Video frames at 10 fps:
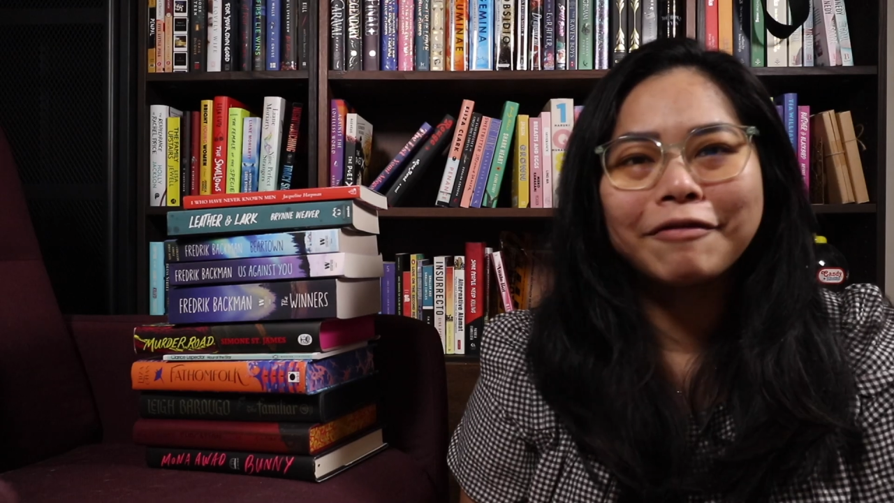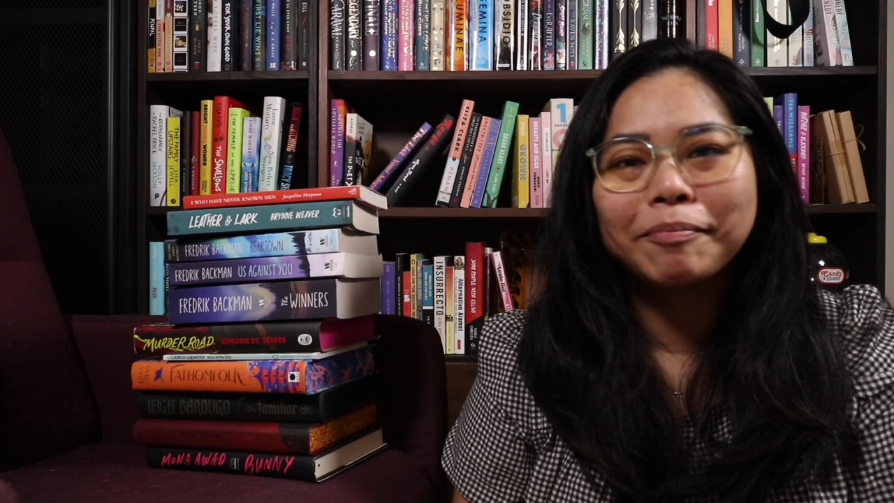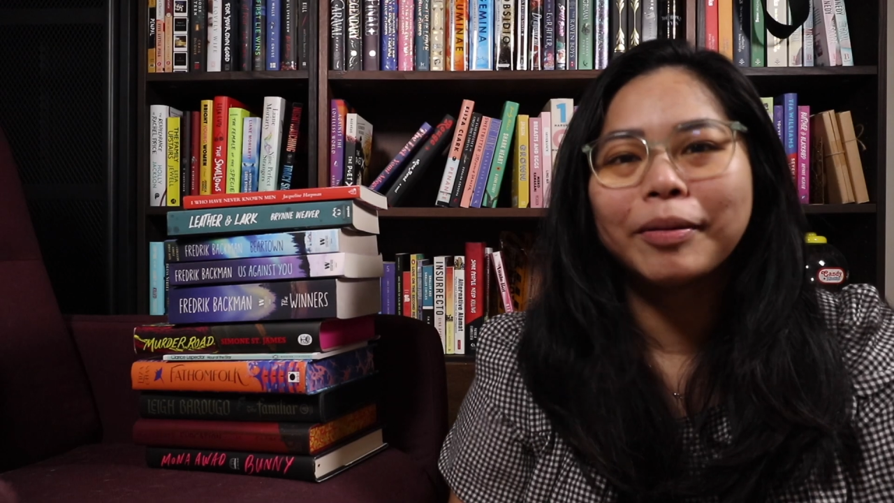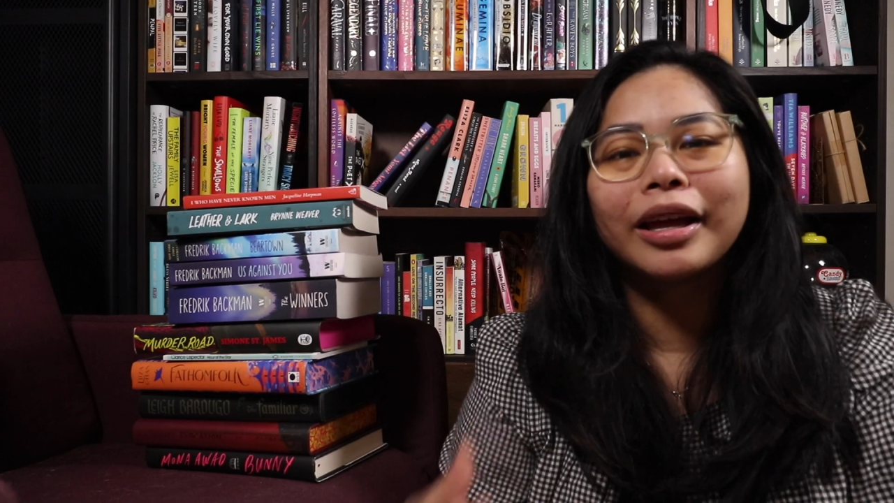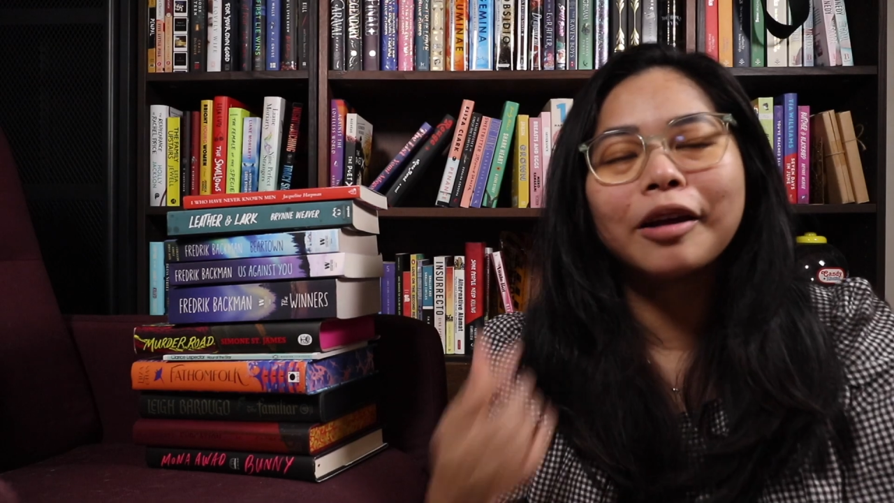
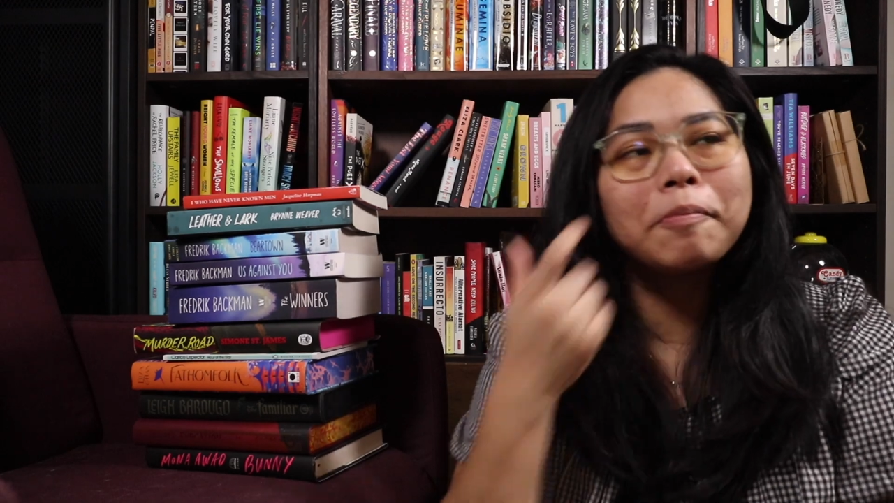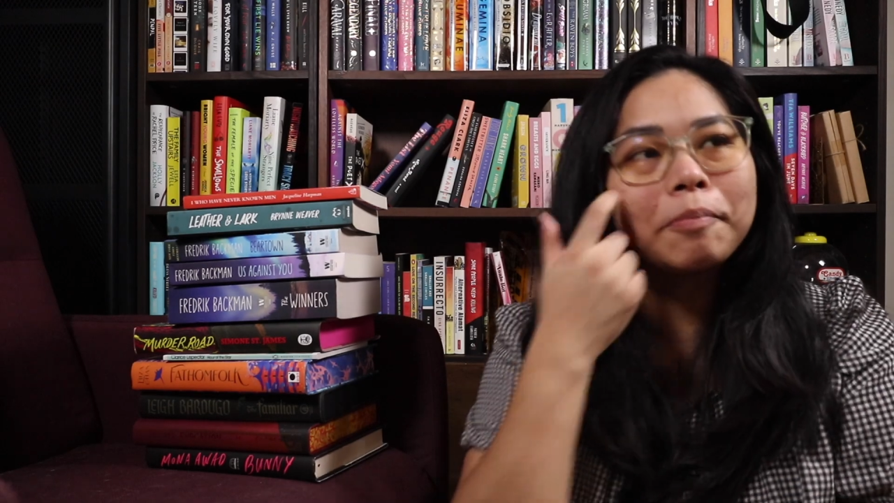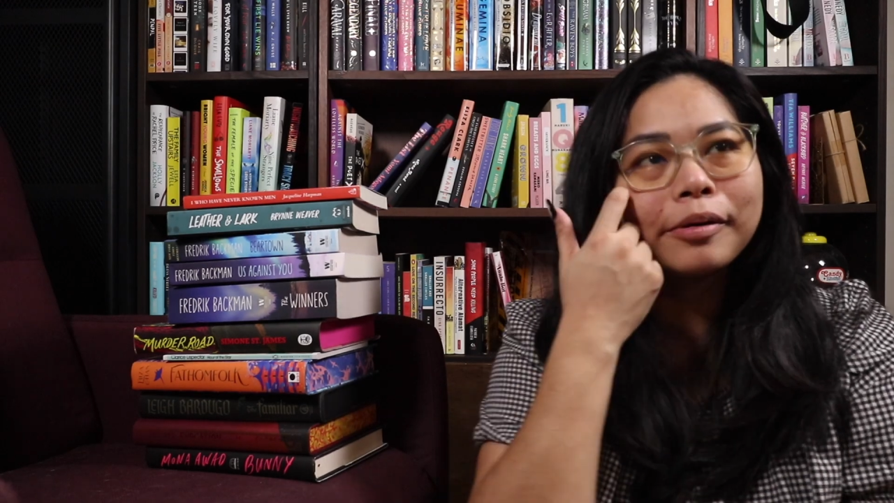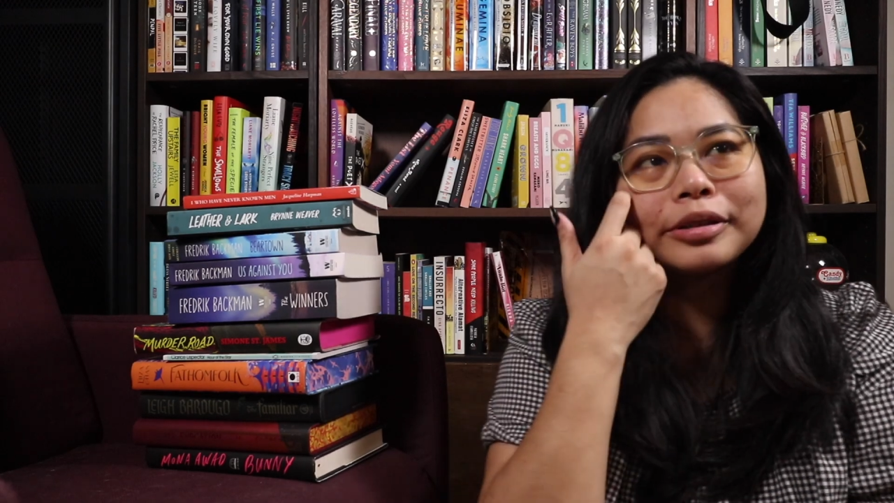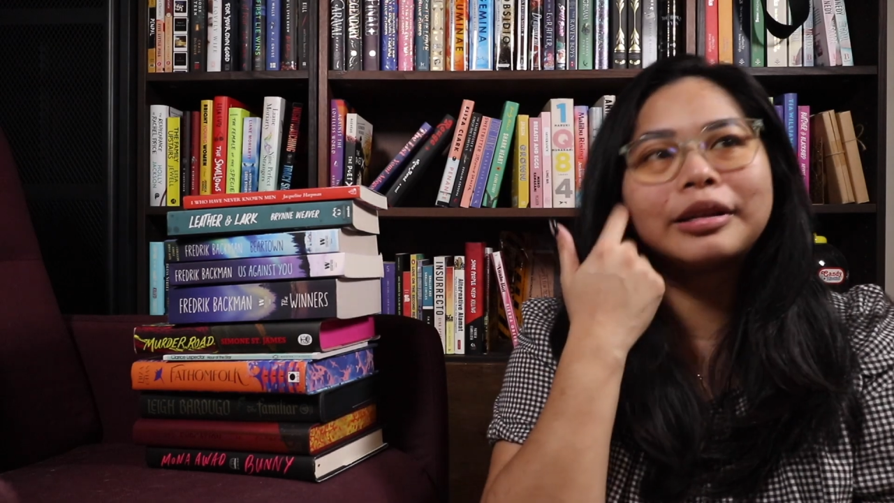been picking up
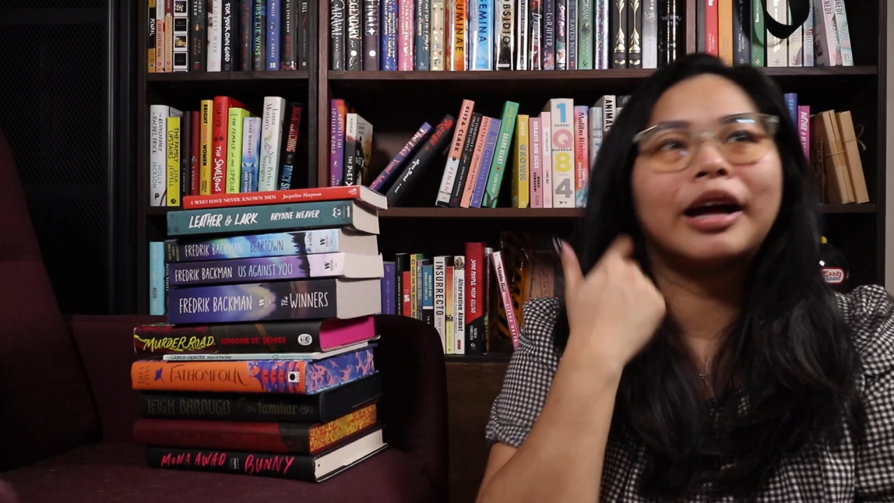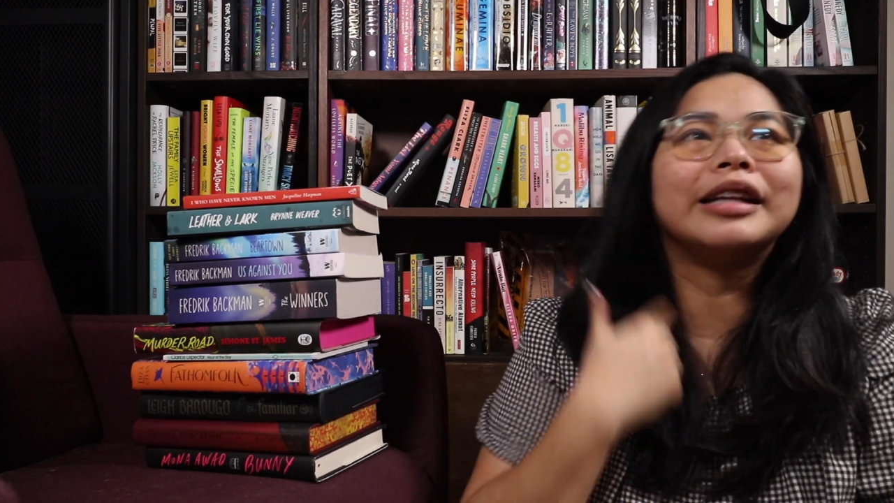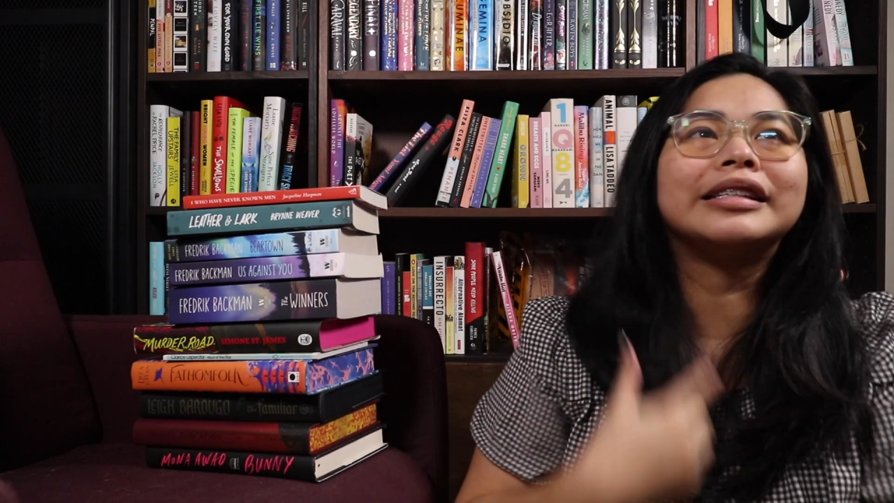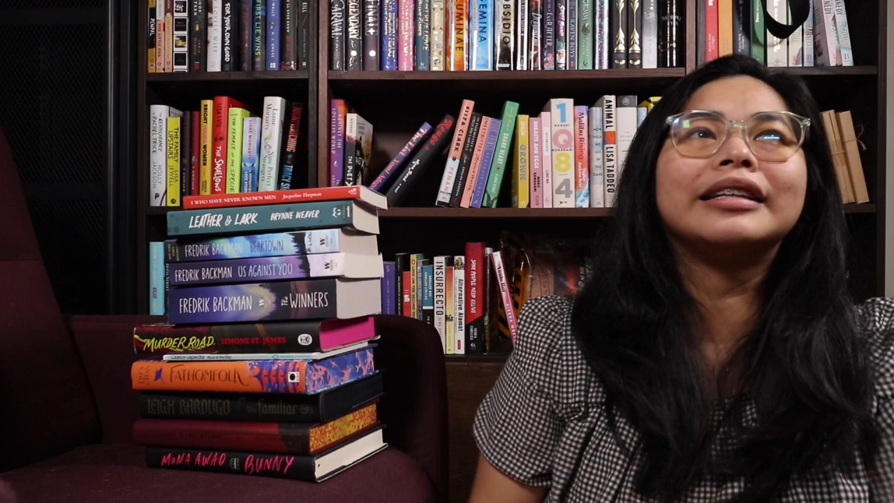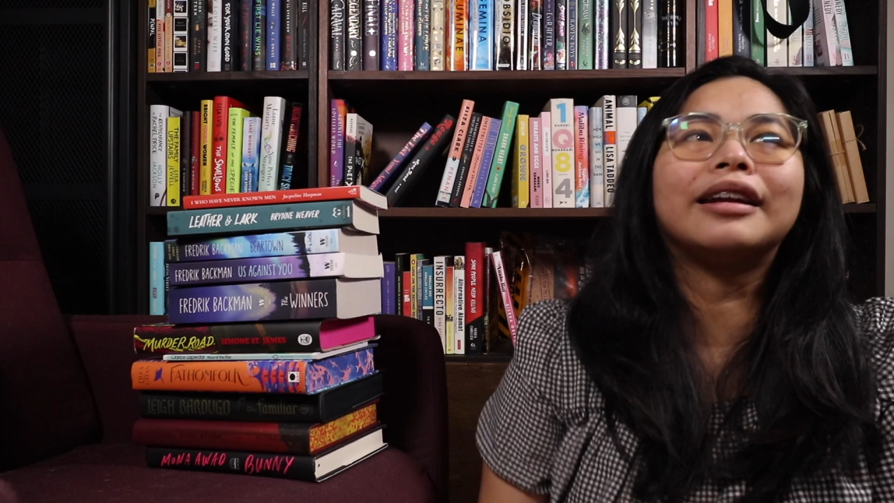books, honestly,